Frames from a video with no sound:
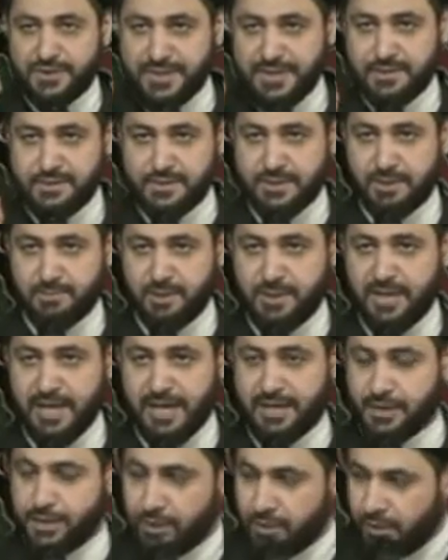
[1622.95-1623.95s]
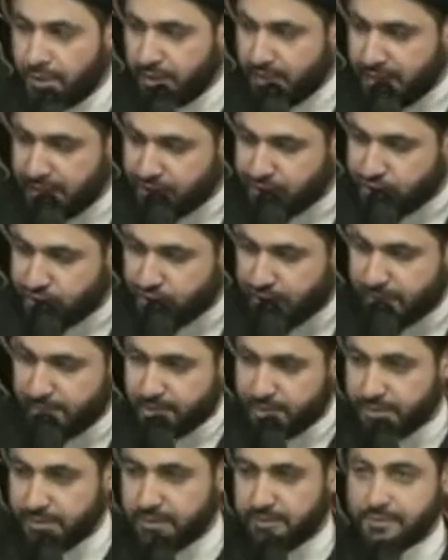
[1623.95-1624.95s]
tell someone that you are like
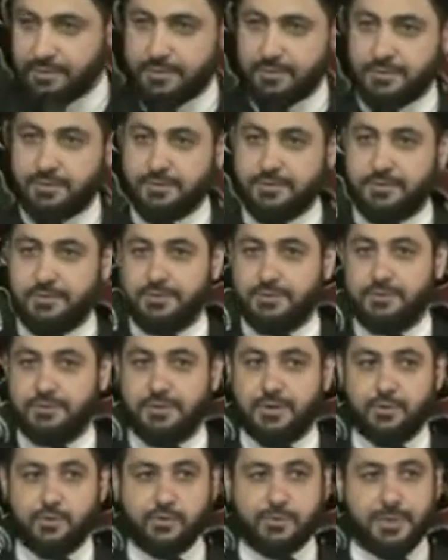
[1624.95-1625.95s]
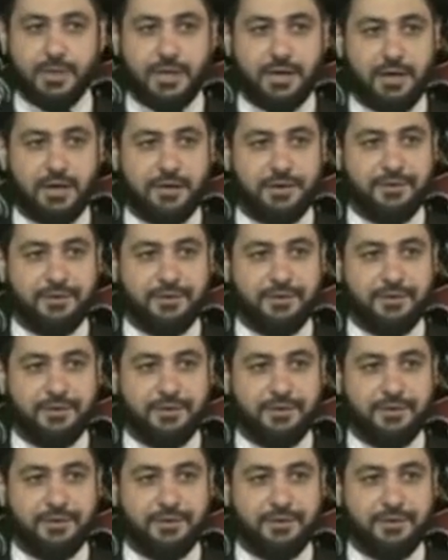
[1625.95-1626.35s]
Shimr, billah,